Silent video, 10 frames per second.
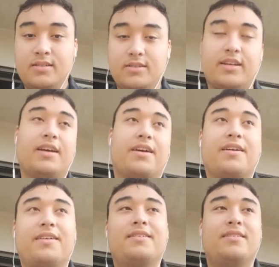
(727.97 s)
Dang.
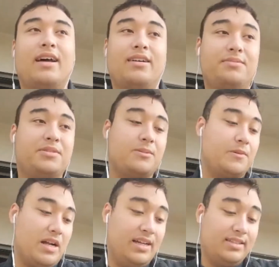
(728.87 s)
I'm
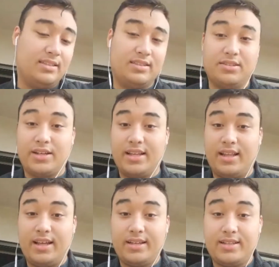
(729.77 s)
surprised to still get
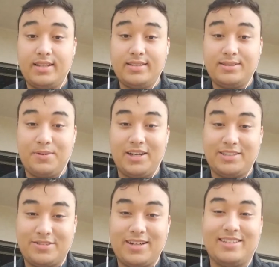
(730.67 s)
like this. Pod
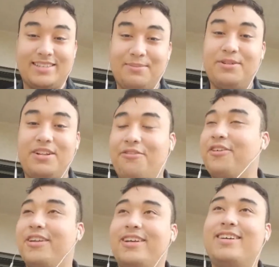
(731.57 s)
Squad assemble, I
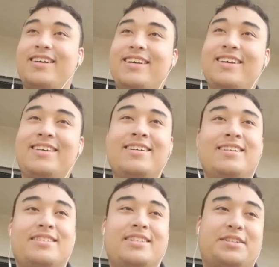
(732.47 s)
feel it.
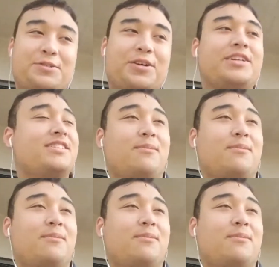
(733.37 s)
Discord is the